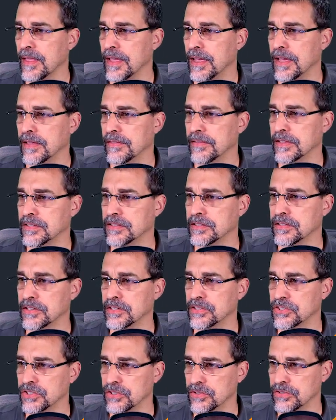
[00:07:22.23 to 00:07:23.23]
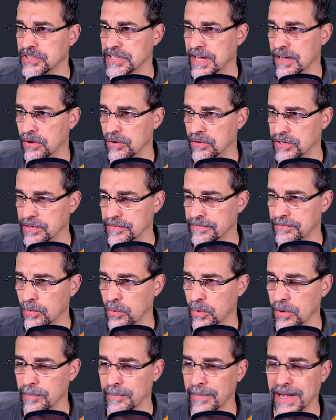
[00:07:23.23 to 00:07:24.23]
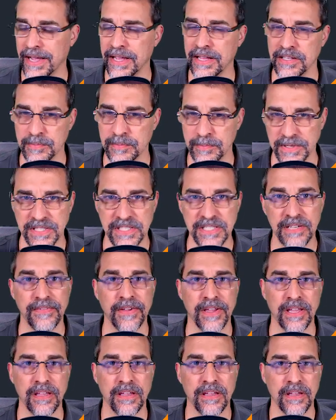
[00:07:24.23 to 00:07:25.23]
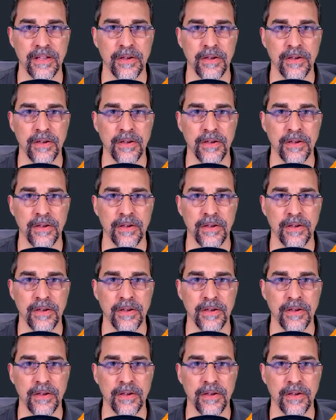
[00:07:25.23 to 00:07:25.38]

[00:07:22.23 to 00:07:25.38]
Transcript: and let's search out for my specific